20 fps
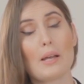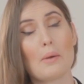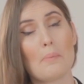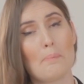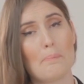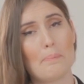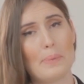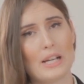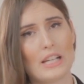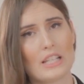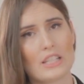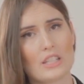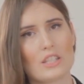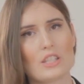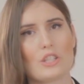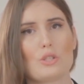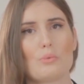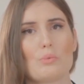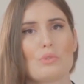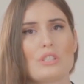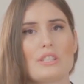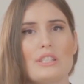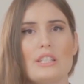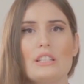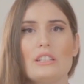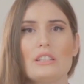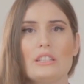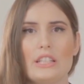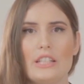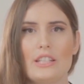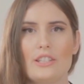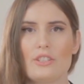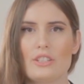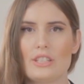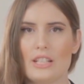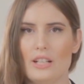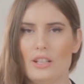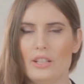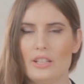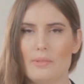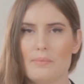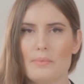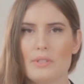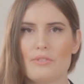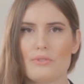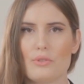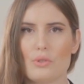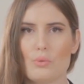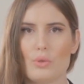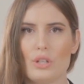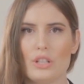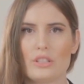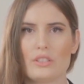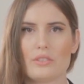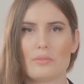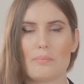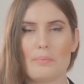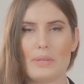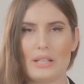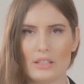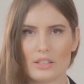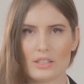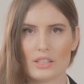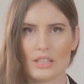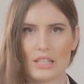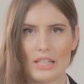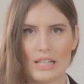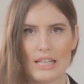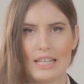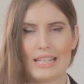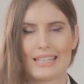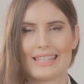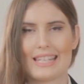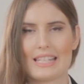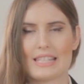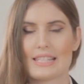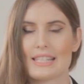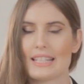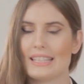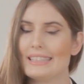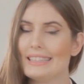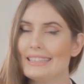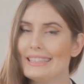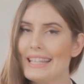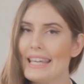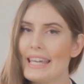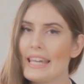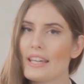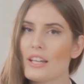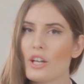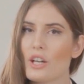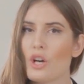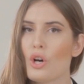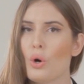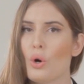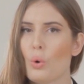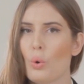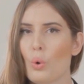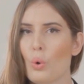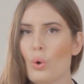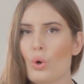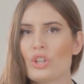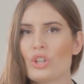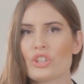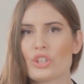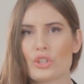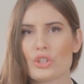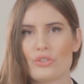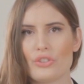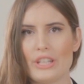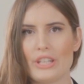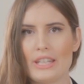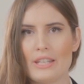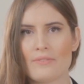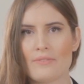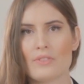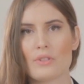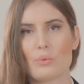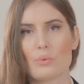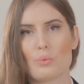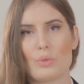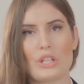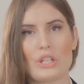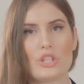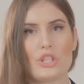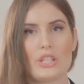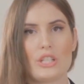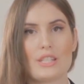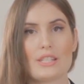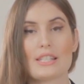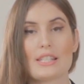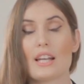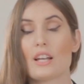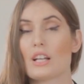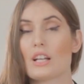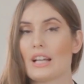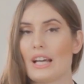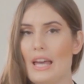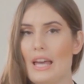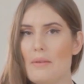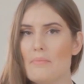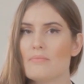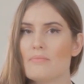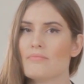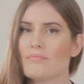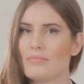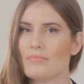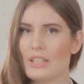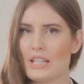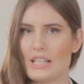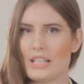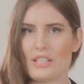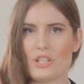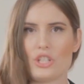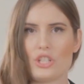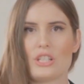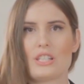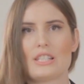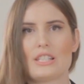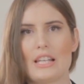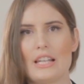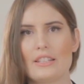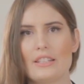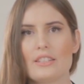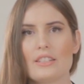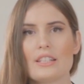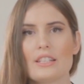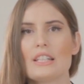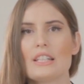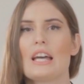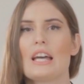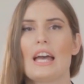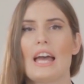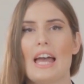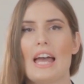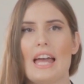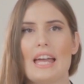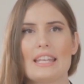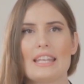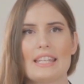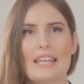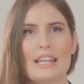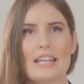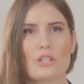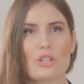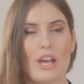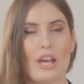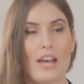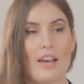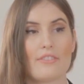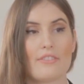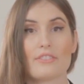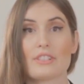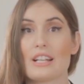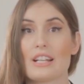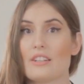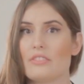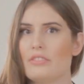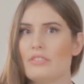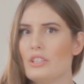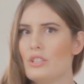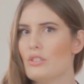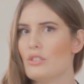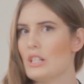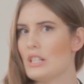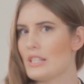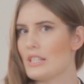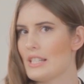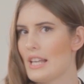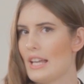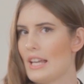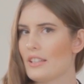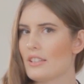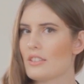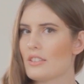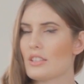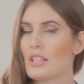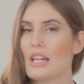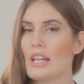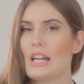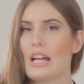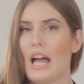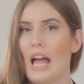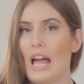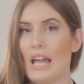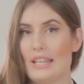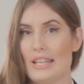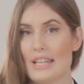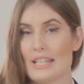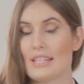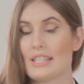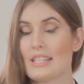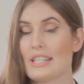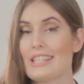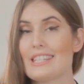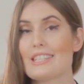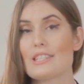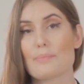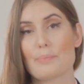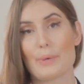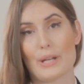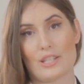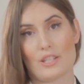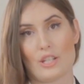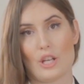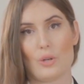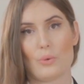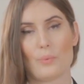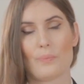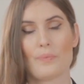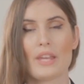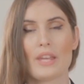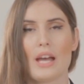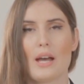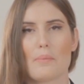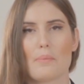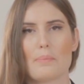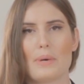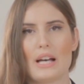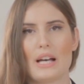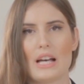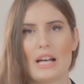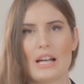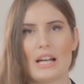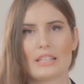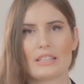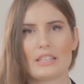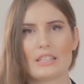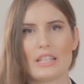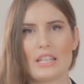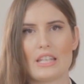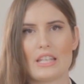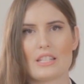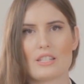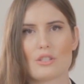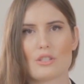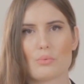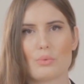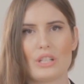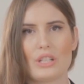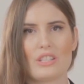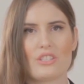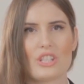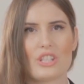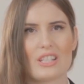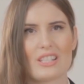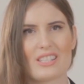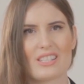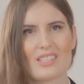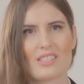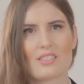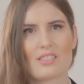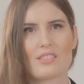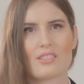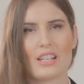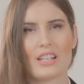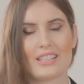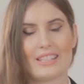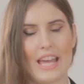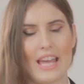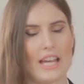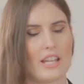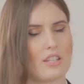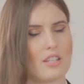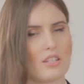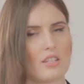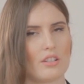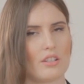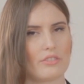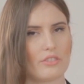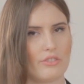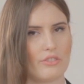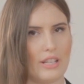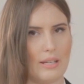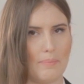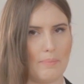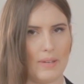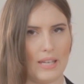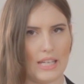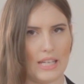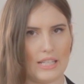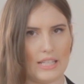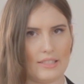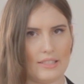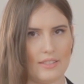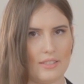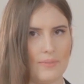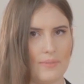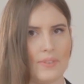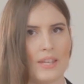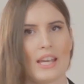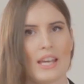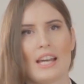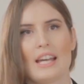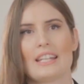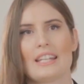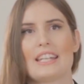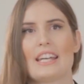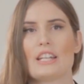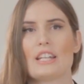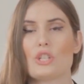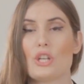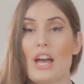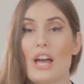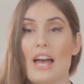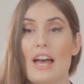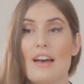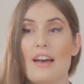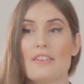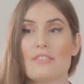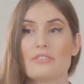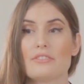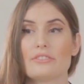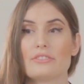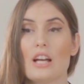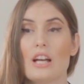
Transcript: but you will still need to tell them if you want milk that's lait or cream, which is crème, as I just said. And then you have café noisette, and that's espresso, but it's with just a dash of cream in it. Then you have,